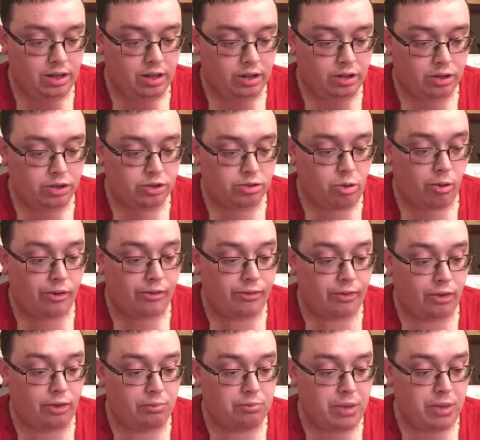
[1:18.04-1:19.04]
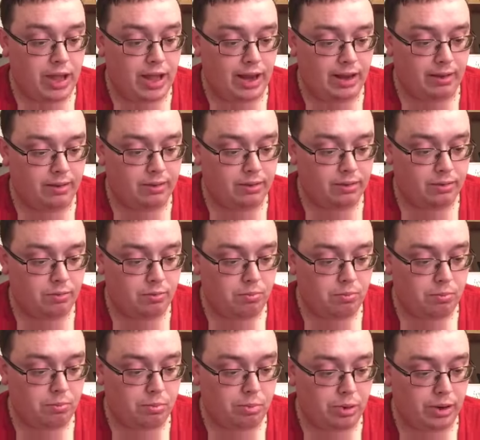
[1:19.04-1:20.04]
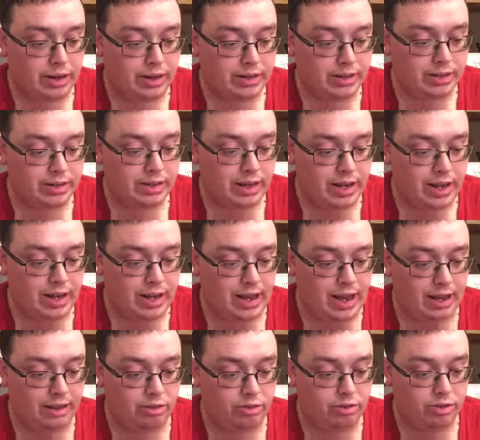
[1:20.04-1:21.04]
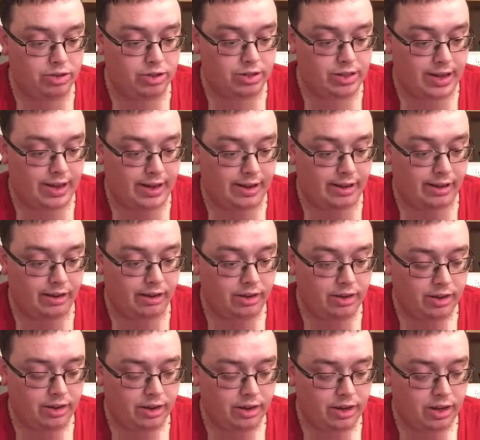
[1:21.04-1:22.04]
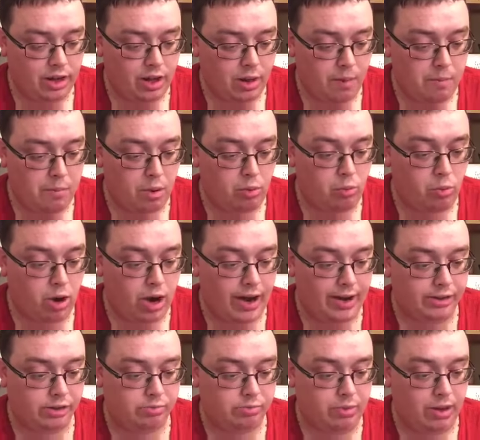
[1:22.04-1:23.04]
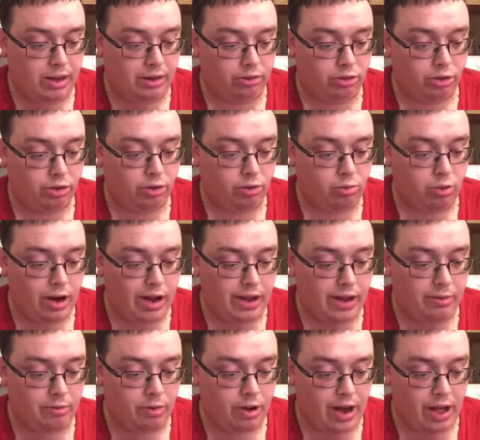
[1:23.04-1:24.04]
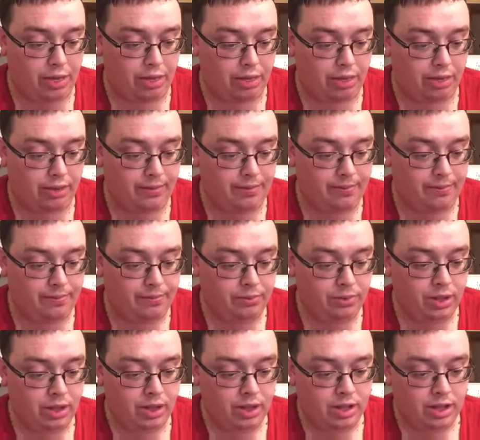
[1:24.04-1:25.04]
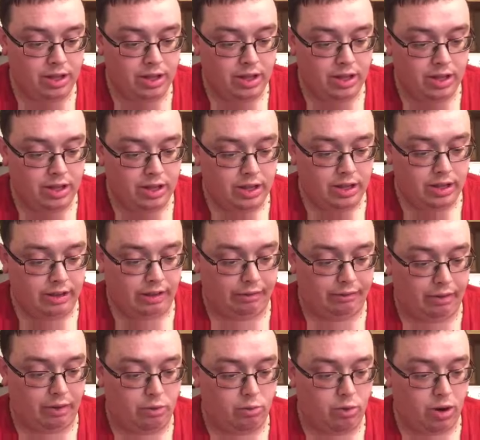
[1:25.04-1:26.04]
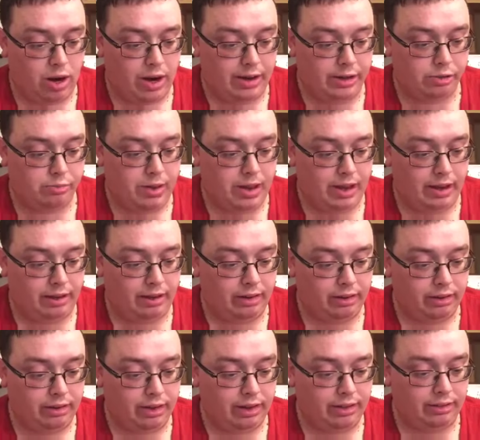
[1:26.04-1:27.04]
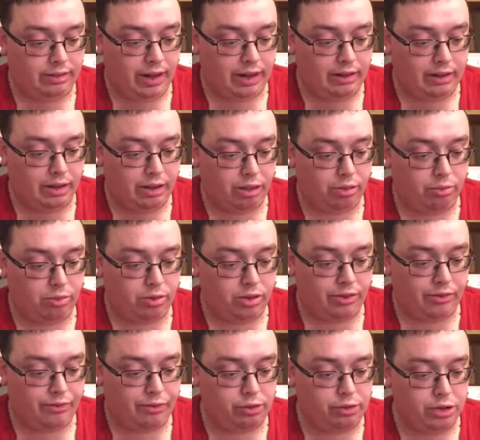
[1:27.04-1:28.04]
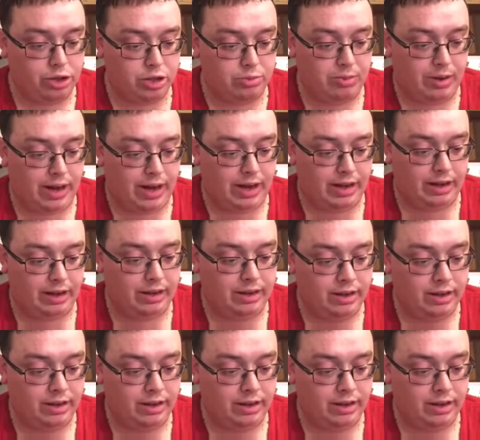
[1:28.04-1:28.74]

Scornful men bring a city into a snare, but wise men turn away wrath. If a wise man contendeth with a foolish man,